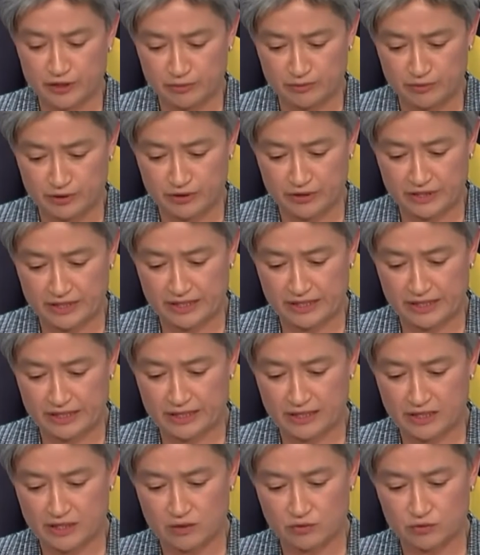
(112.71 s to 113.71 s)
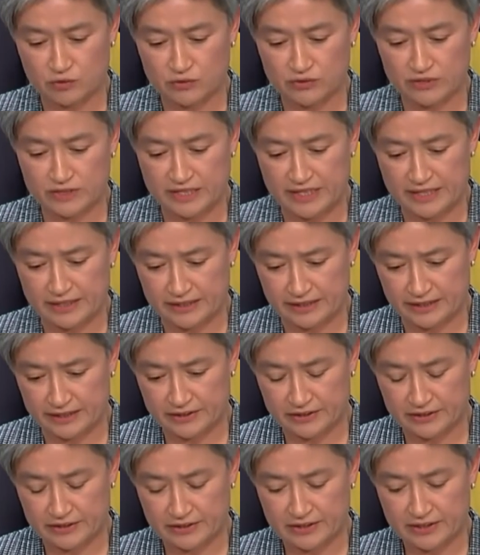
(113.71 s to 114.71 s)
community, and I would say
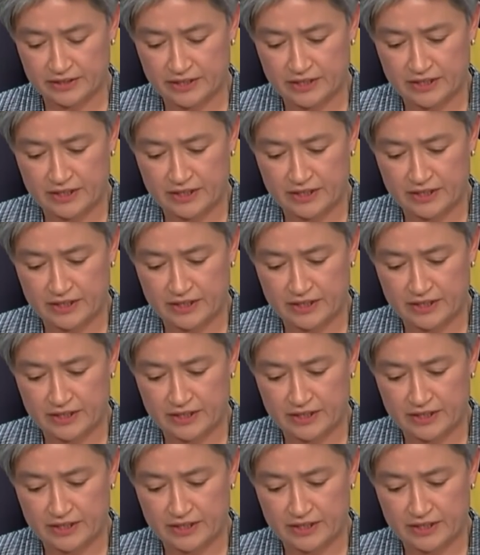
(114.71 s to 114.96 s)
this.